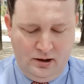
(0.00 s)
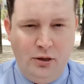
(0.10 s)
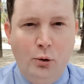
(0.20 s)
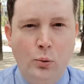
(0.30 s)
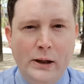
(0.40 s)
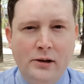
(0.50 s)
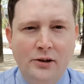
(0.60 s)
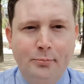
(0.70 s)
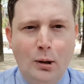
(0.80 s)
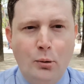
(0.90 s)
the wind
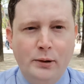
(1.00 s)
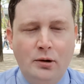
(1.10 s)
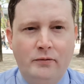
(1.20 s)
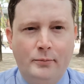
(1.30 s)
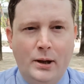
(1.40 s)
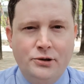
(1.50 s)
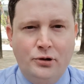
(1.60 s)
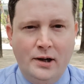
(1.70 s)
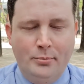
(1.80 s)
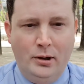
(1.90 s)
is blowing over my
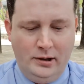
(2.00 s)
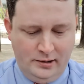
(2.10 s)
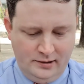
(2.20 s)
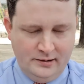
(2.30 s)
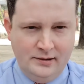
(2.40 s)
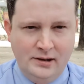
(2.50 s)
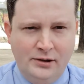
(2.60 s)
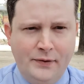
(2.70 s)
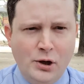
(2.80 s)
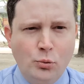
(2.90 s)
tripod.
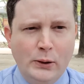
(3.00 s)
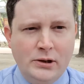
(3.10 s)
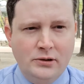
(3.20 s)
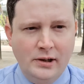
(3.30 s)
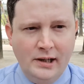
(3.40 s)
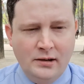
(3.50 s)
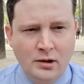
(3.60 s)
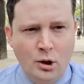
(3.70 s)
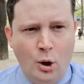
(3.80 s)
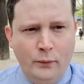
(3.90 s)
It's very windy today.
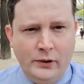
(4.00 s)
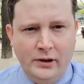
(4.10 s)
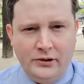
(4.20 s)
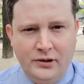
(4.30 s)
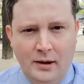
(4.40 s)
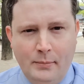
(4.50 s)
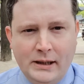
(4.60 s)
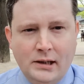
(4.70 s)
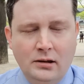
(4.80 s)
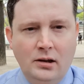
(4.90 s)
Hopefully that's not
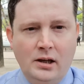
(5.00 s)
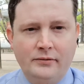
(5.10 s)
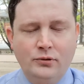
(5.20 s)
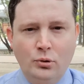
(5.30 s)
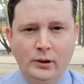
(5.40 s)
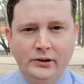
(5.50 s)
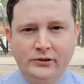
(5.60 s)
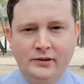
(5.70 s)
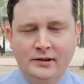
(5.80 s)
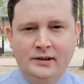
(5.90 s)
making a lot of
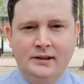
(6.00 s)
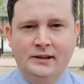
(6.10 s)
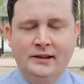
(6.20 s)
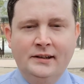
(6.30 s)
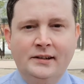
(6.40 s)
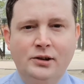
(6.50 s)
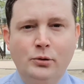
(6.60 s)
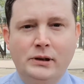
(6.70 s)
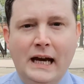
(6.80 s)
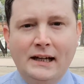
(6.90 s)
noise. You
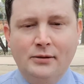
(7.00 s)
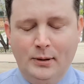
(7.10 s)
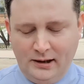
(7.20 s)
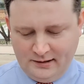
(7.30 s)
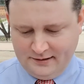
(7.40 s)
attacked me.